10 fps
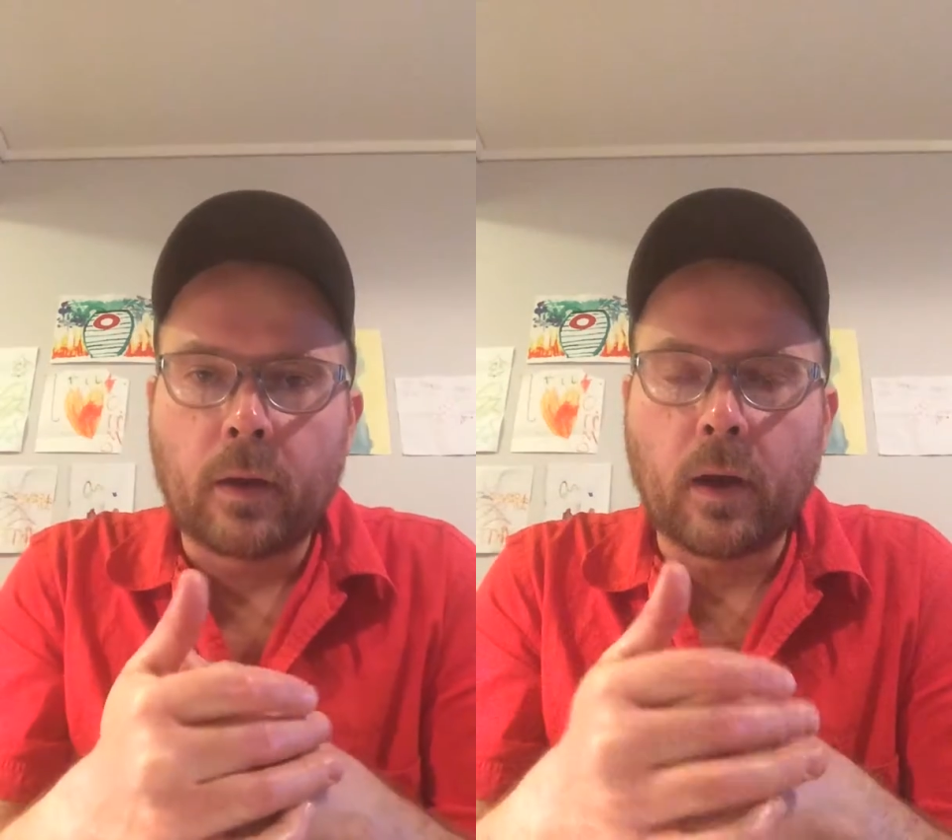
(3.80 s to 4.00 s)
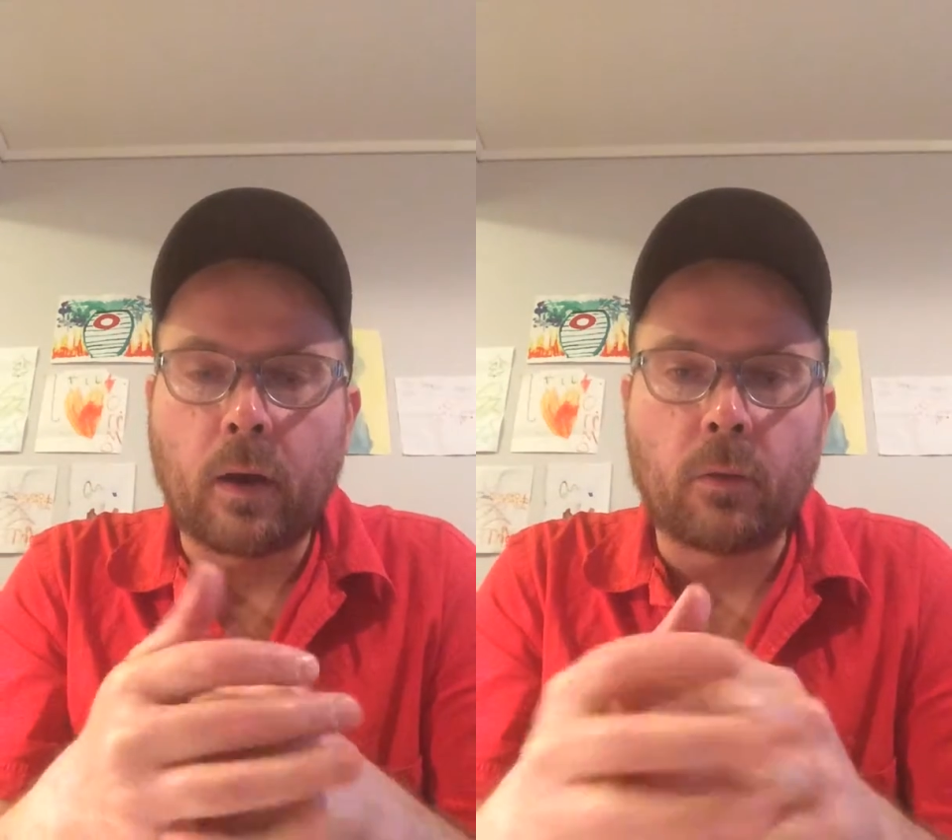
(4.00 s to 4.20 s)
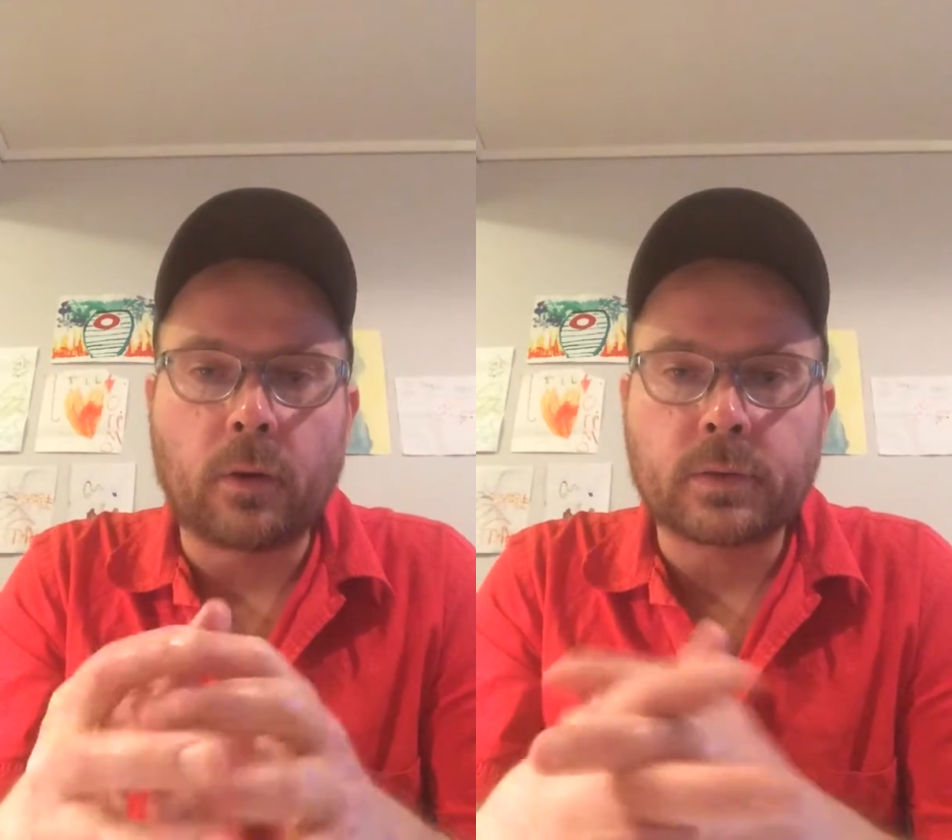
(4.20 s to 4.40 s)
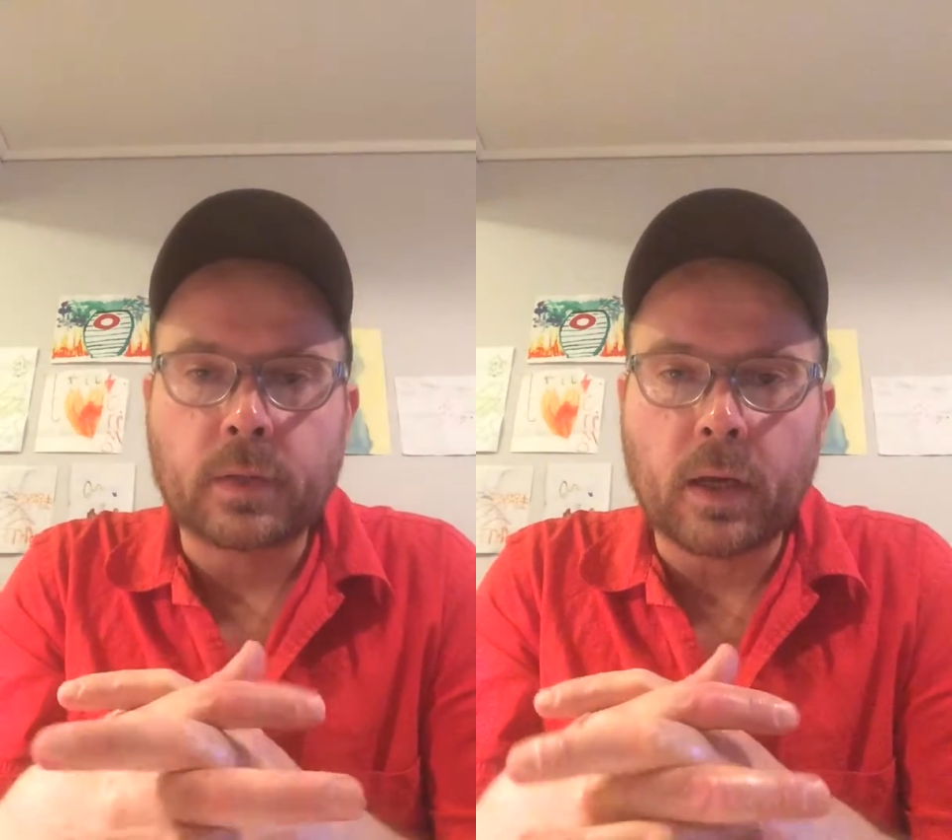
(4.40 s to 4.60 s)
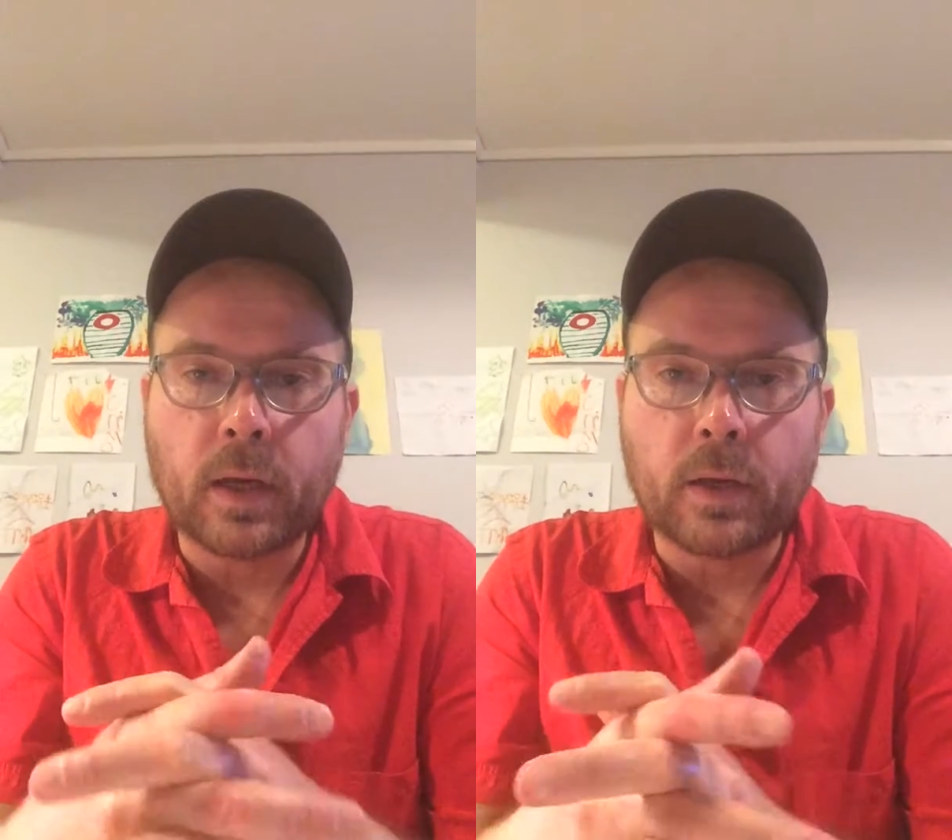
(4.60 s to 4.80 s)
I was
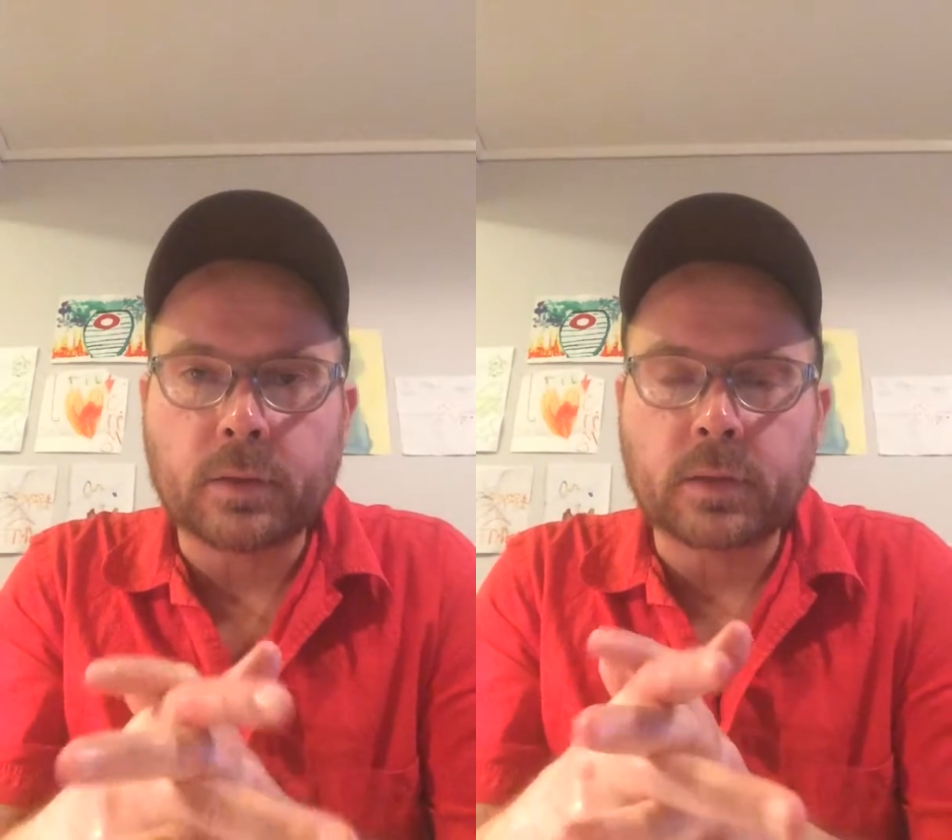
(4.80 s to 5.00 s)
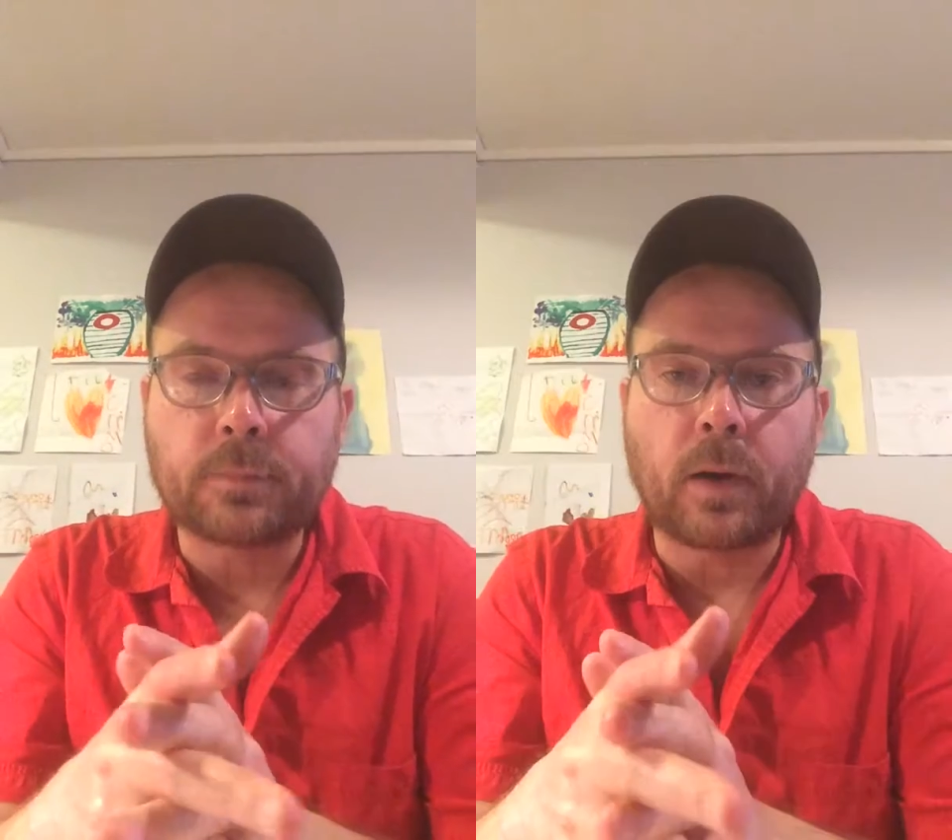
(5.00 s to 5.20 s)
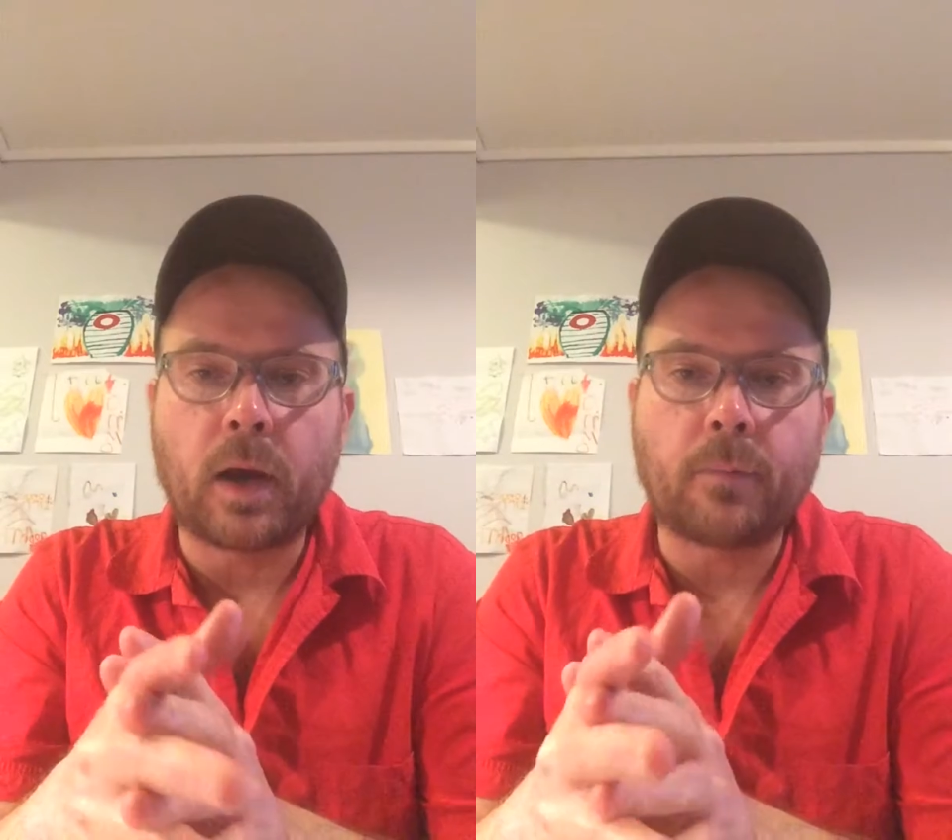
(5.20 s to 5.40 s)
asked by